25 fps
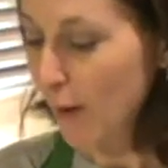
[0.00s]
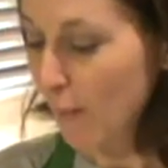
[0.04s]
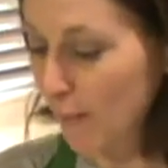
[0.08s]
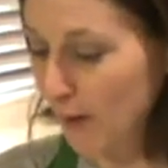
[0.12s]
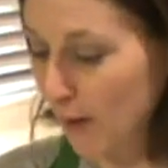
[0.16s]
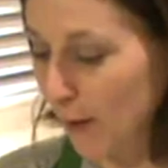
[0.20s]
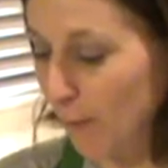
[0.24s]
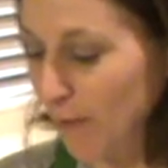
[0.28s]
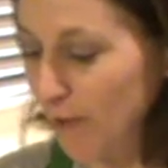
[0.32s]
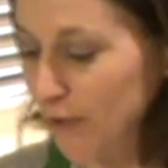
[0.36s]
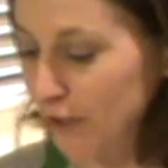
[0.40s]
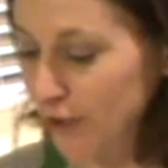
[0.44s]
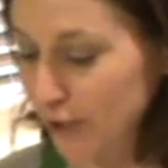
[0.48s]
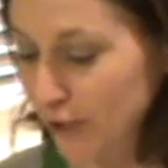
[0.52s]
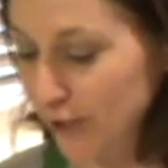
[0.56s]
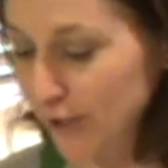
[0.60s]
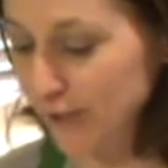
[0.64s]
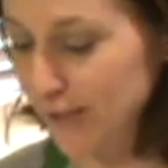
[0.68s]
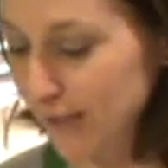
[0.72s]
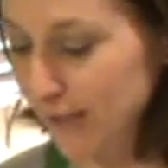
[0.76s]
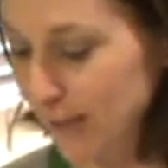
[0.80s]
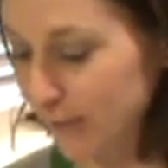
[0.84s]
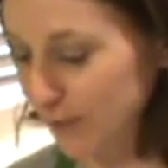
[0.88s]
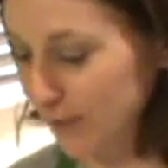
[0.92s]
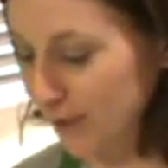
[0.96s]
But I want to show you
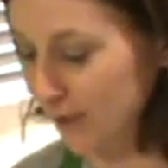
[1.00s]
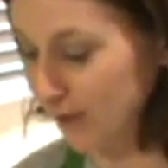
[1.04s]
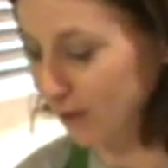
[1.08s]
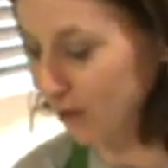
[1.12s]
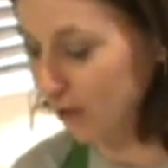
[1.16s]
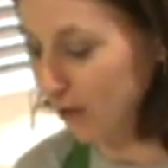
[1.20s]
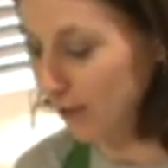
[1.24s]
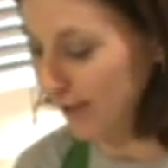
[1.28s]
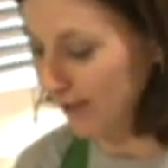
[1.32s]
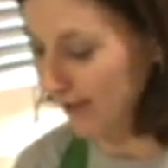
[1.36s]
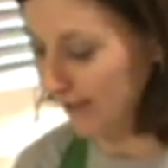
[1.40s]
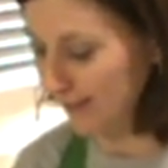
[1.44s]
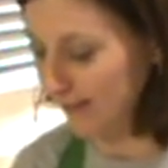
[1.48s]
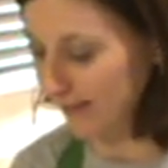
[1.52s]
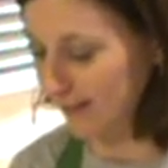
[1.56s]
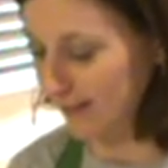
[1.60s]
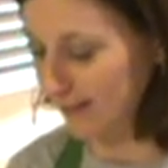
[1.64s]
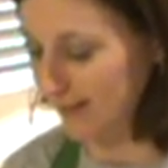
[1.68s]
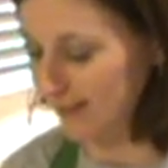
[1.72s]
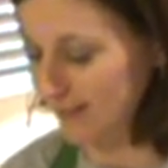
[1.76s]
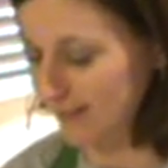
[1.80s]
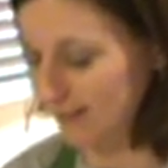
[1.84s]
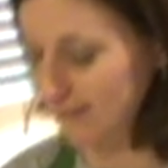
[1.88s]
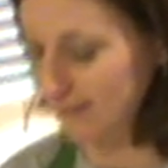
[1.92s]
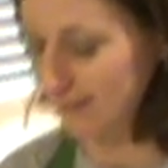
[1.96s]
something. Look at
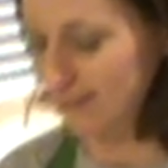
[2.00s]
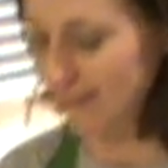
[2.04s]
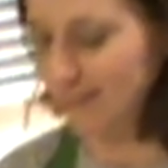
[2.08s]
this.